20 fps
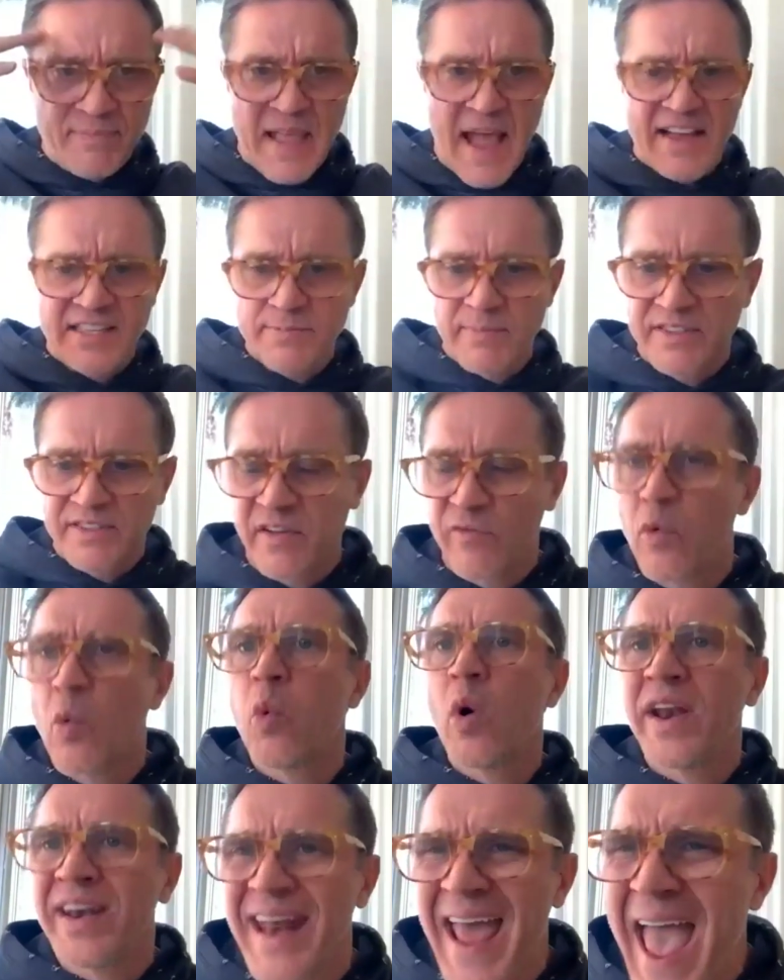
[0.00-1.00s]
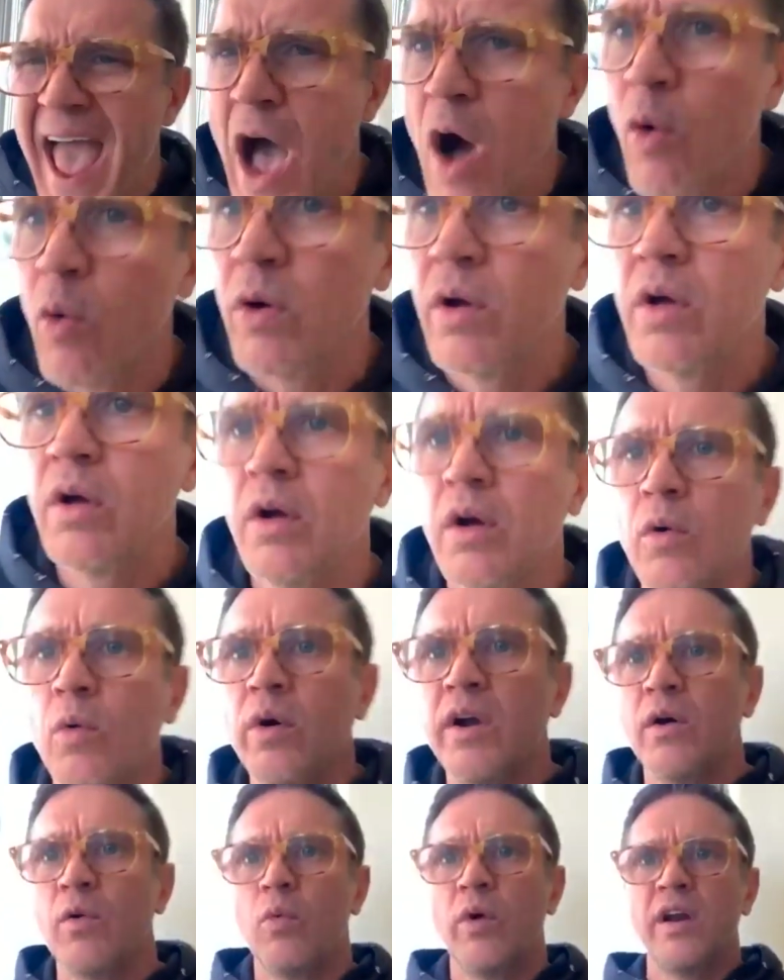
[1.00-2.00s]
asking myself, well, what now?
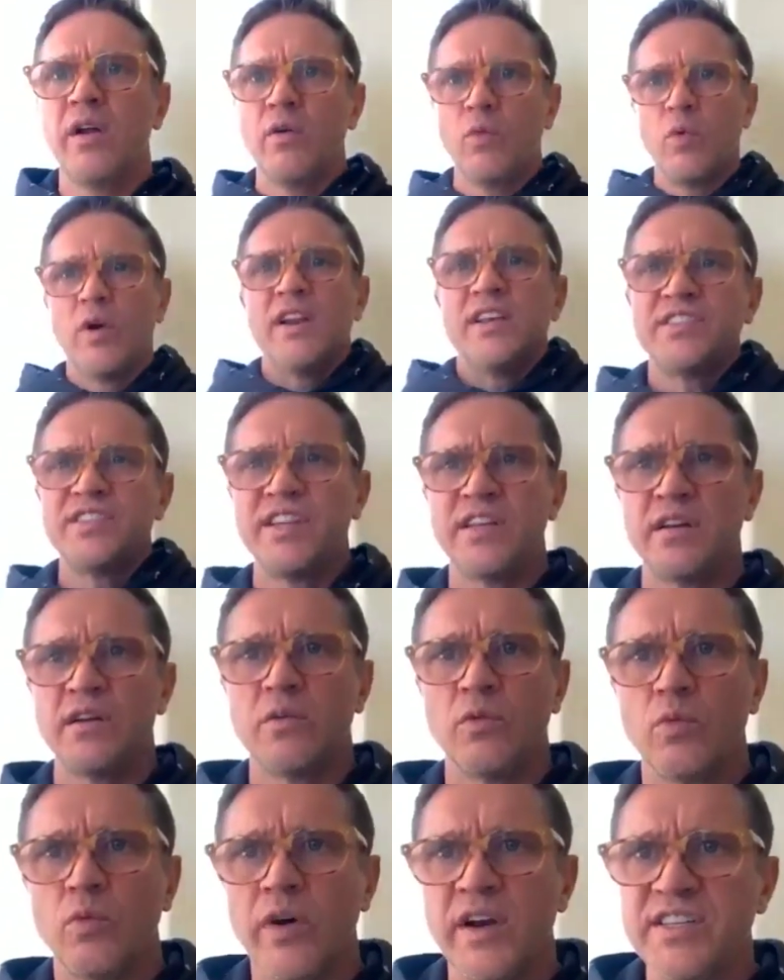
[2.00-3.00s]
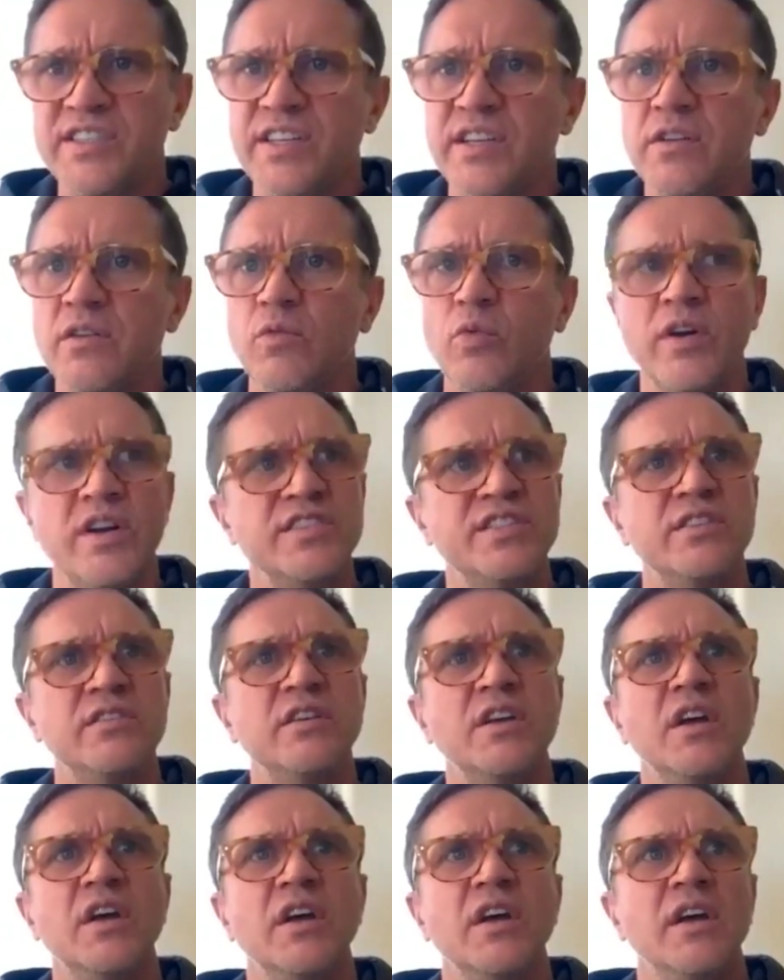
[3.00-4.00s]
What is it? What is it?
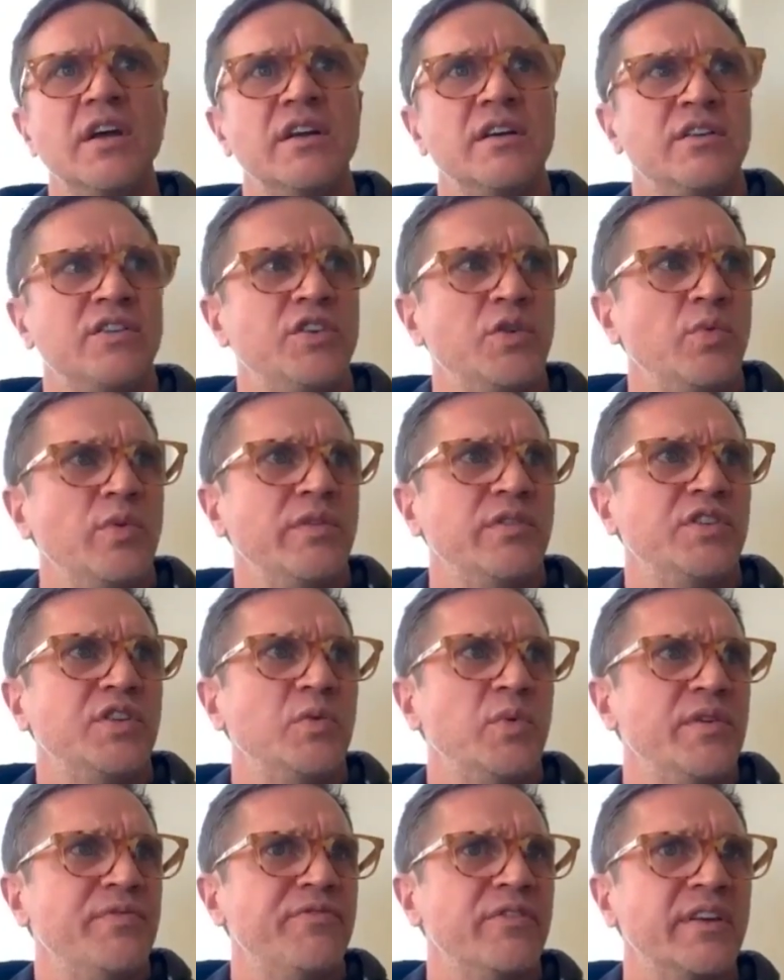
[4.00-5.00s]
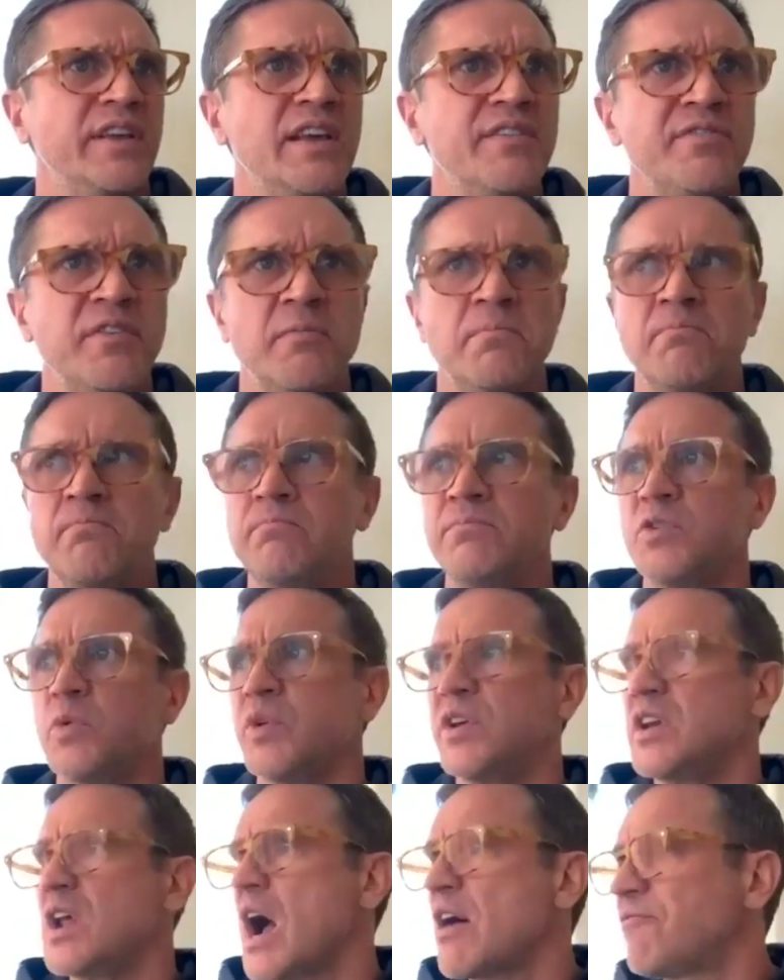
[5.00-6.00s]
Do we forgive him? Do
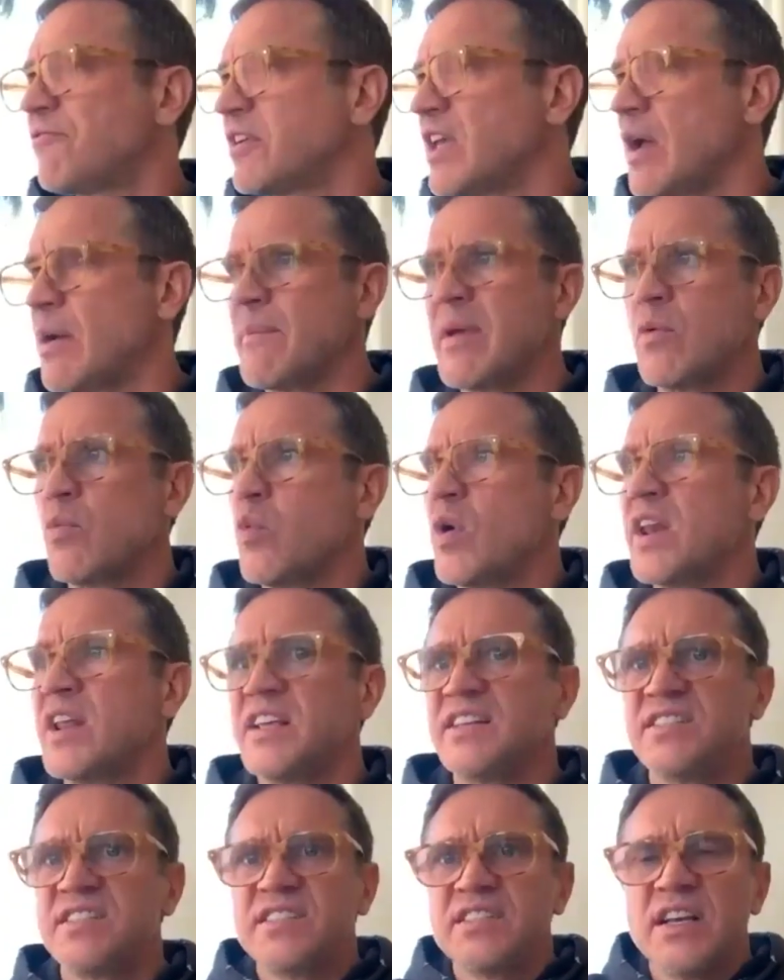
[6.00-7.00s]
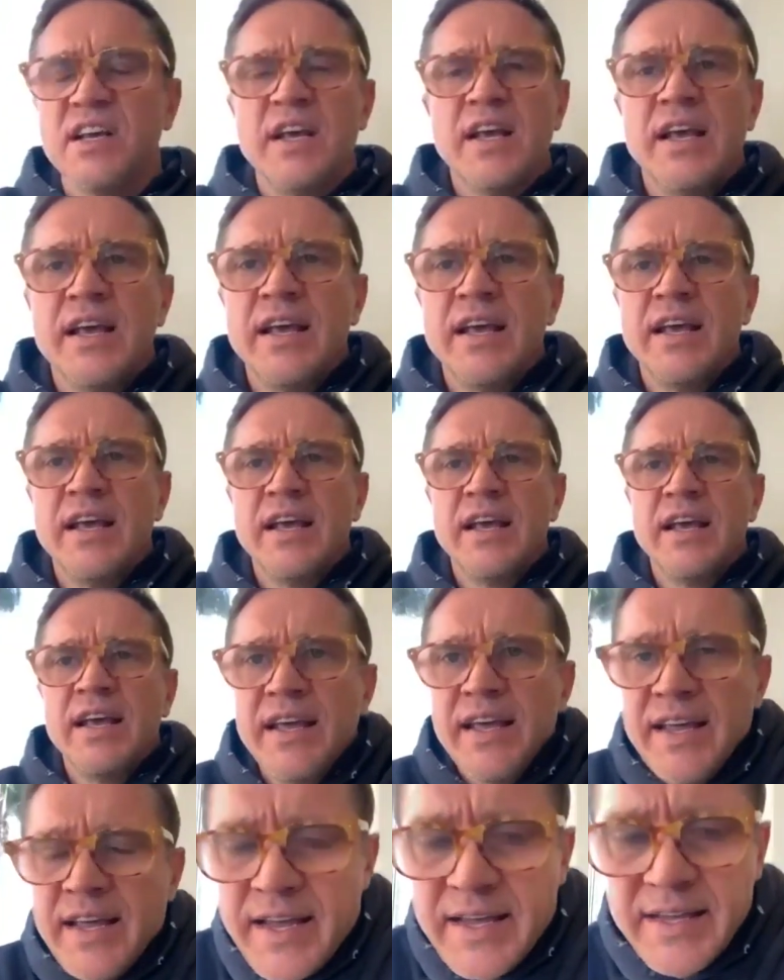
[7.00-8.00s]
we not forgive? I mean, what is
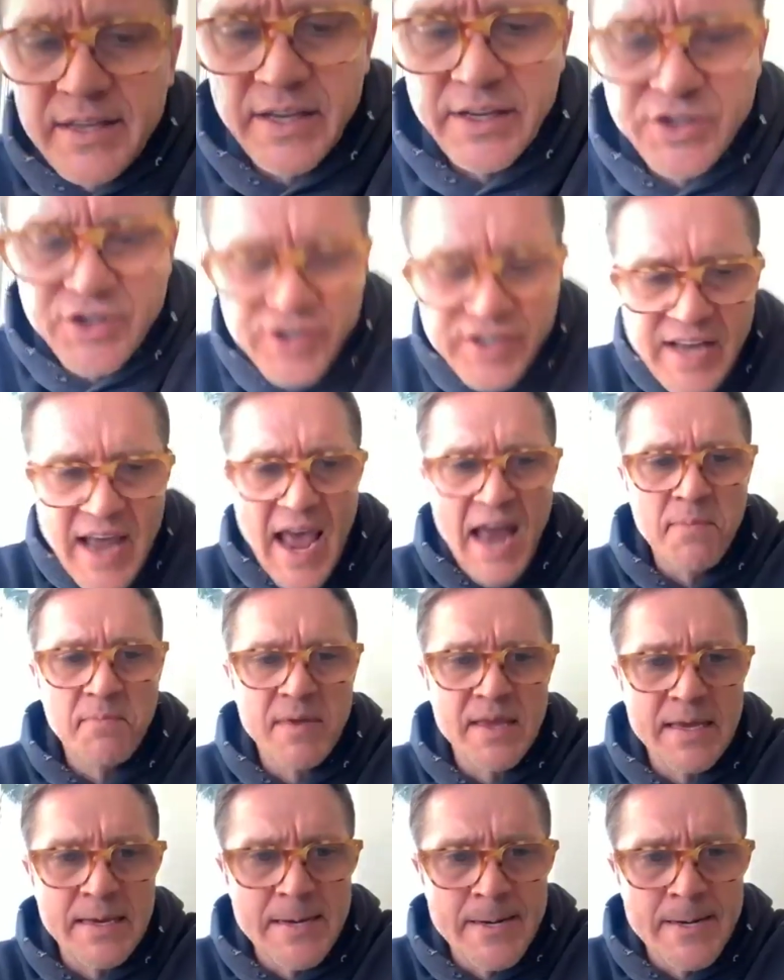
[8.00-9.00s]
it just had me